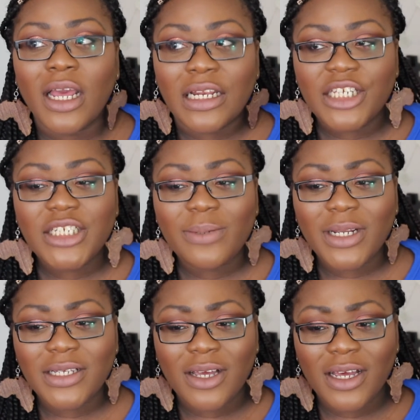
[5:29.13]
Initially when
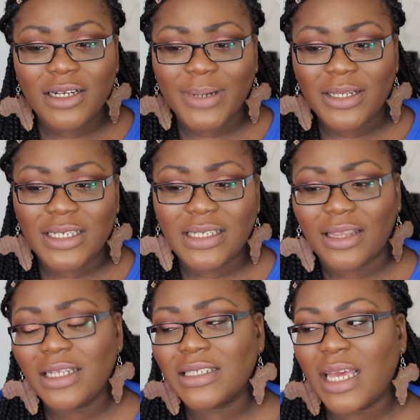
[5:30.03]
I heard about this, I
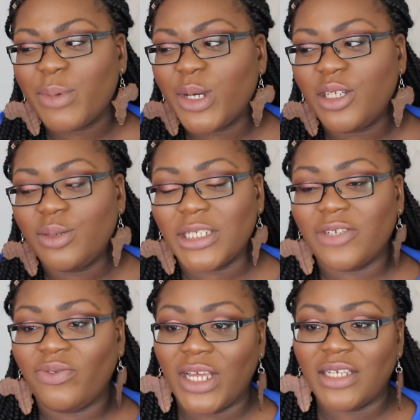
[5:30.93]
think this came out in the
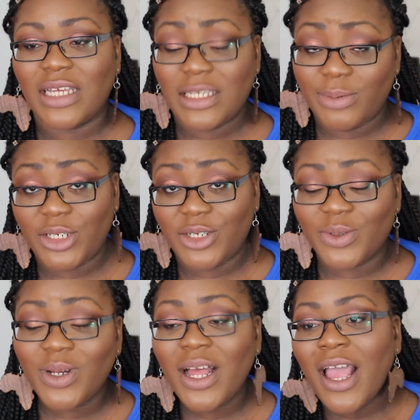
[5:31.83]
US first, as per
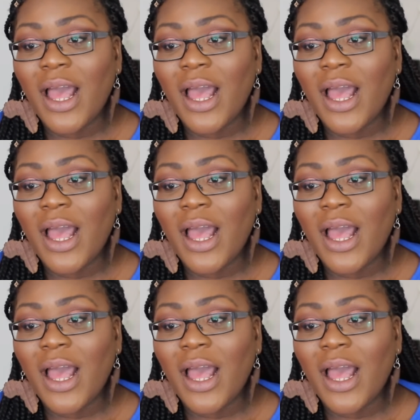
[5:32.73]
usual.